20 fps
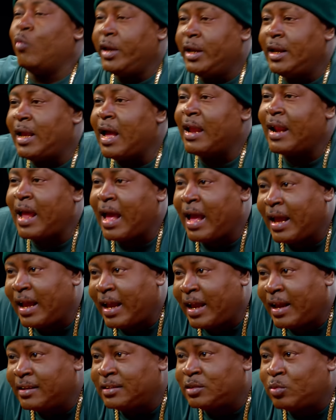we got our
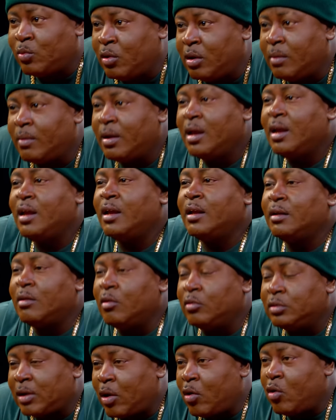ass whooped.
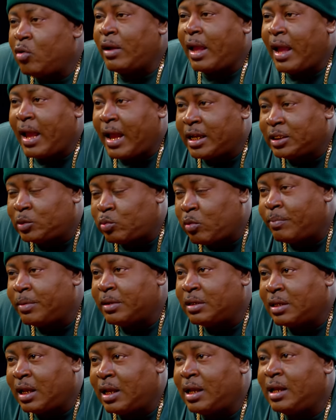Those old ass
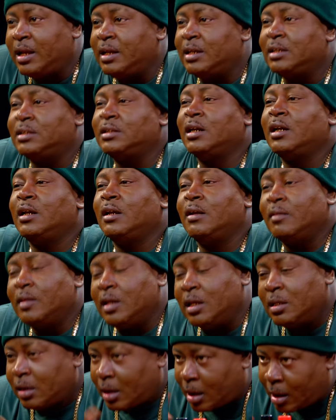whooping days
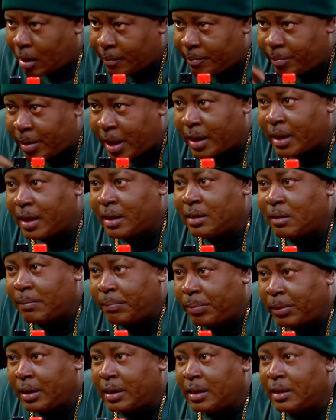need to come back into
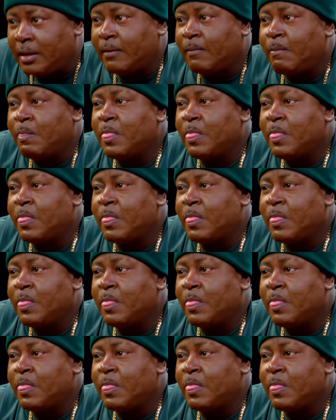play,